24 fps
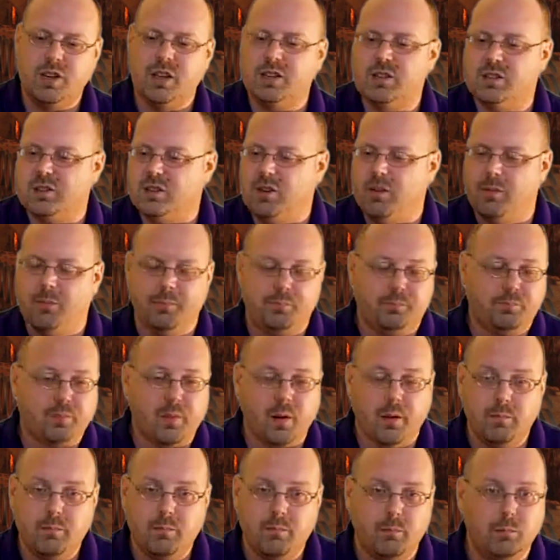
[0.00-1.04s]
cheeses, so
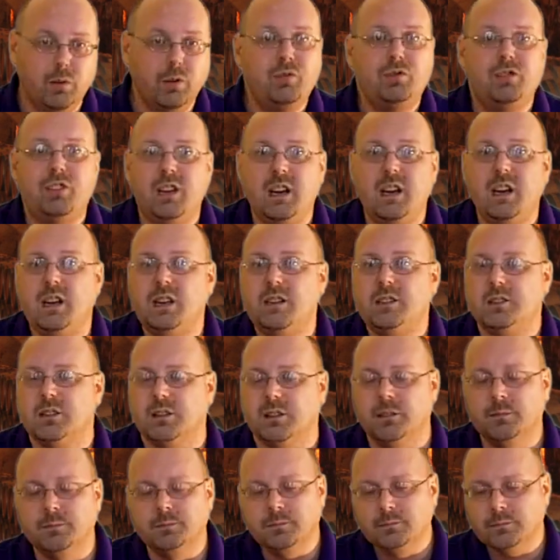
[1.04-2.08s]
blue cheese
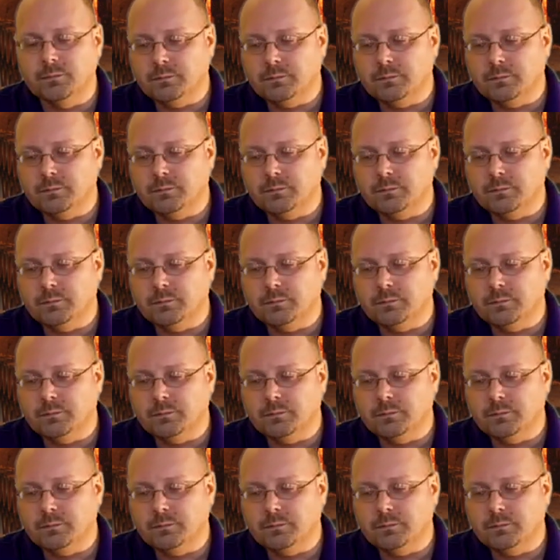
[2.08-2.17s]
or